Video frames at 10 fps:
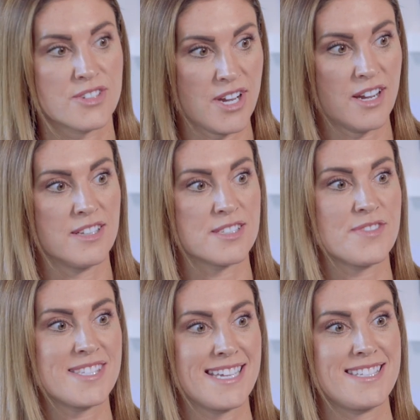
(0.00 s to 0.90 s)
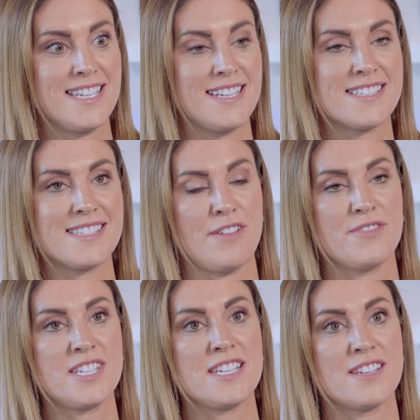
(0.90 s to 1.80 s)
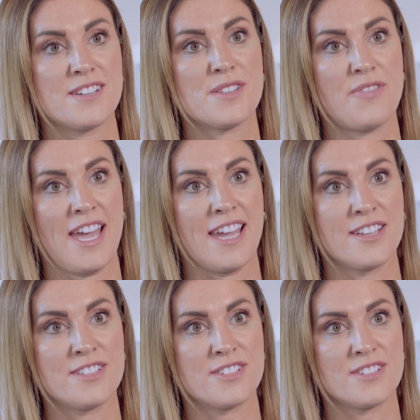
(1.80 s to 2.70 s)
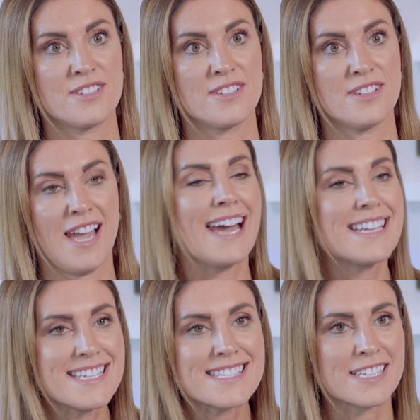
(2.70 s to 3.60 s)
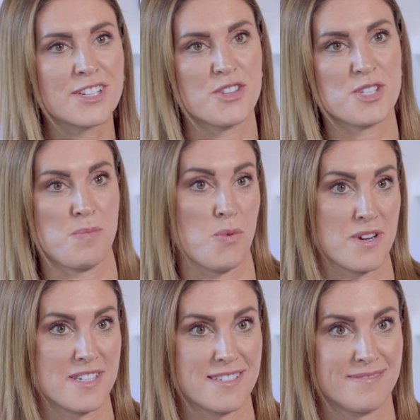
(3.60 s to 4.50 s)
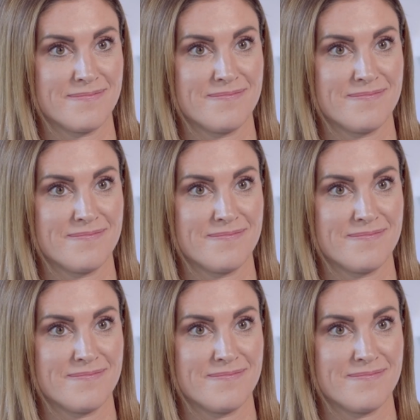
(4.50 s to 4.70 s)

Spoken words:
girls of 16 and 17 years of age, and he's still in the sport.